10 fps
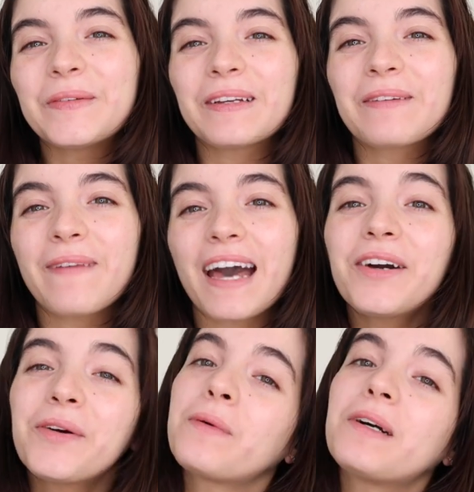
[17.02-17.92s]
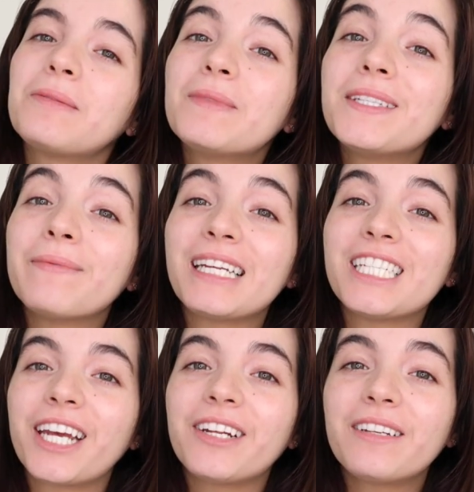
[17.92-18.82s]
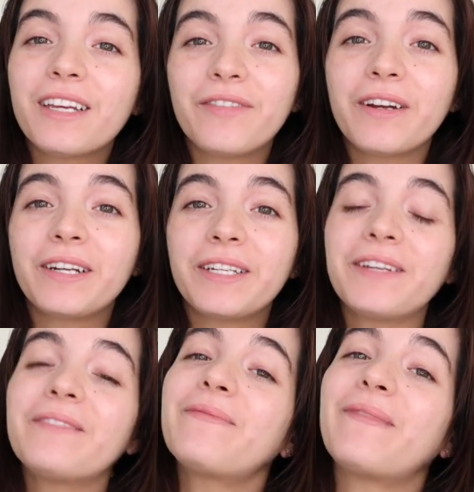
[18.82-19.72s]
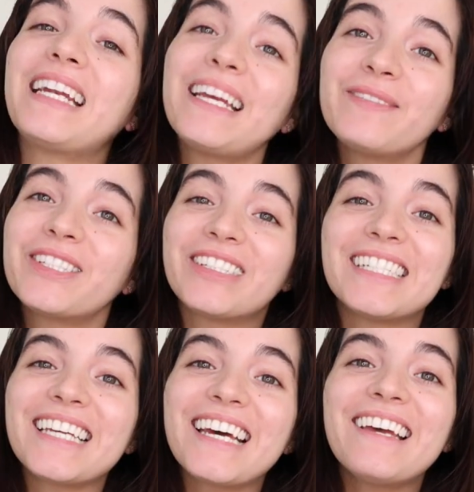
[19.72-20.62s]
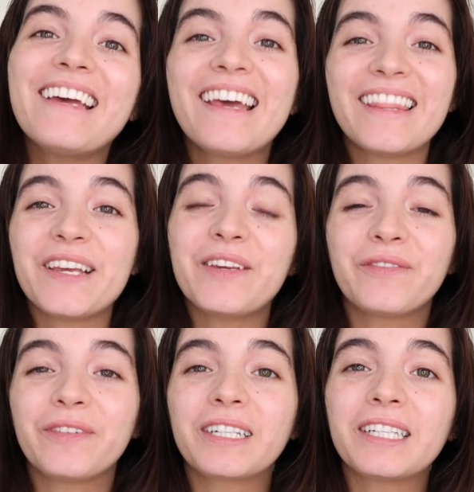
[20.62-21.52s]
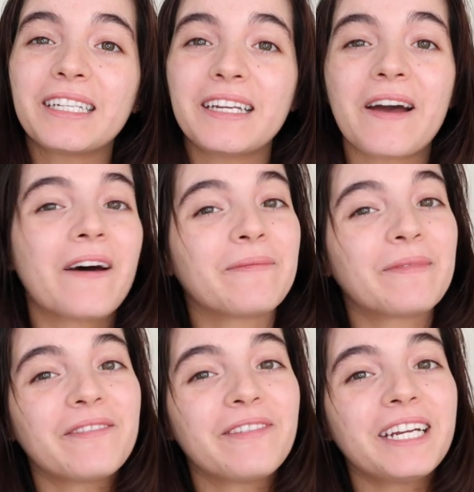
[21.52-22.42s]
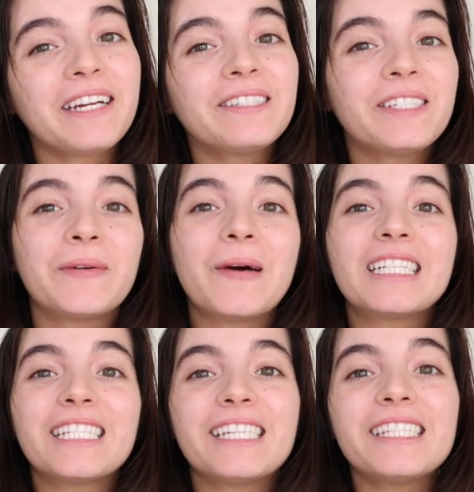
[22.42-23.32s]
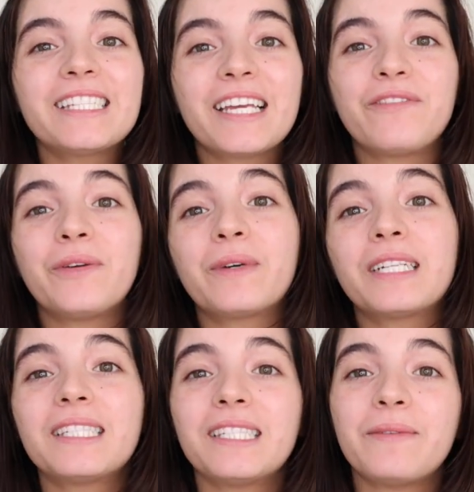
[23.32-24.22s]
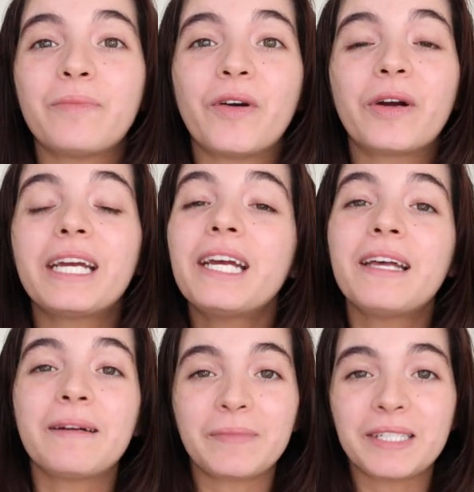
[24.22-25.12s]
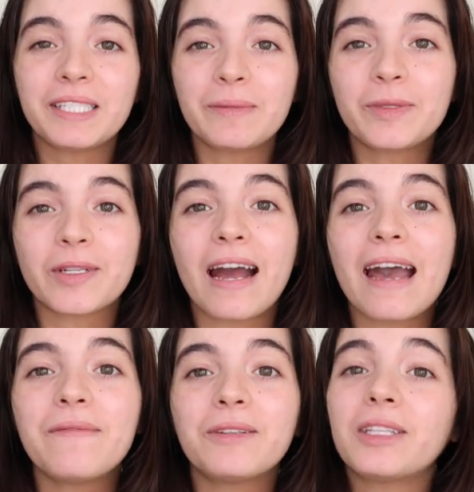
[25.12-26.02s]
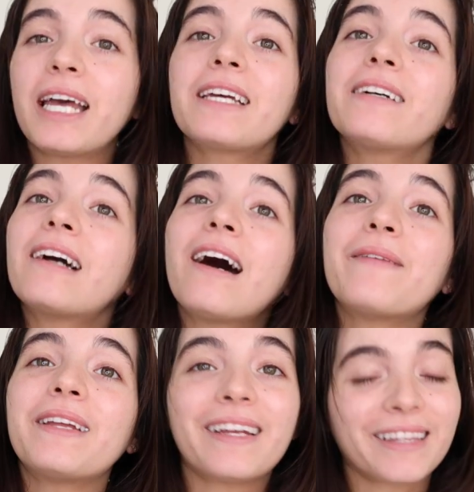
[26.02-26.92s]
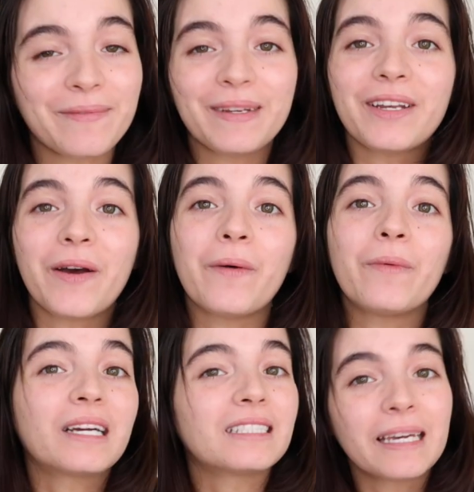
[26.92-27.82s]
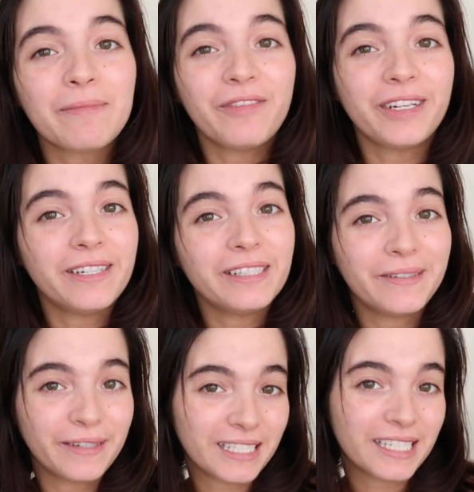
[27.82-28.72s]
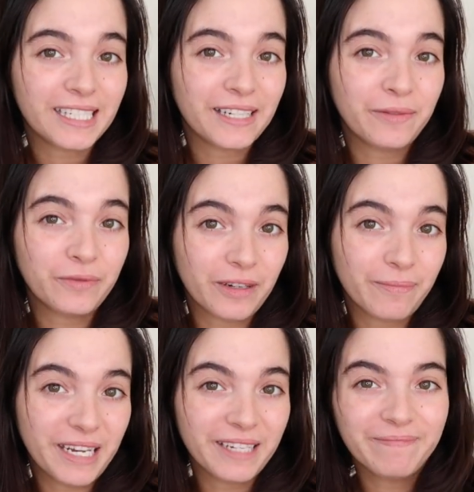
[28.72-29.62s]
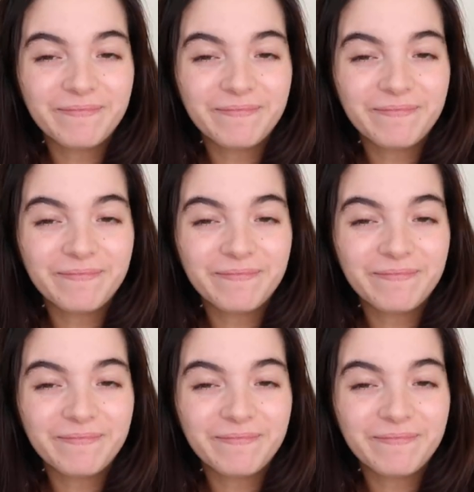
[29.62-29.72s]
Welcome back or welcome to my channel. If you are new, my name is Riza. Thank you for clicking on my video to watch this. If you want to see more, please subscribe, like, comment, and let me know what type of videos you want to see from me.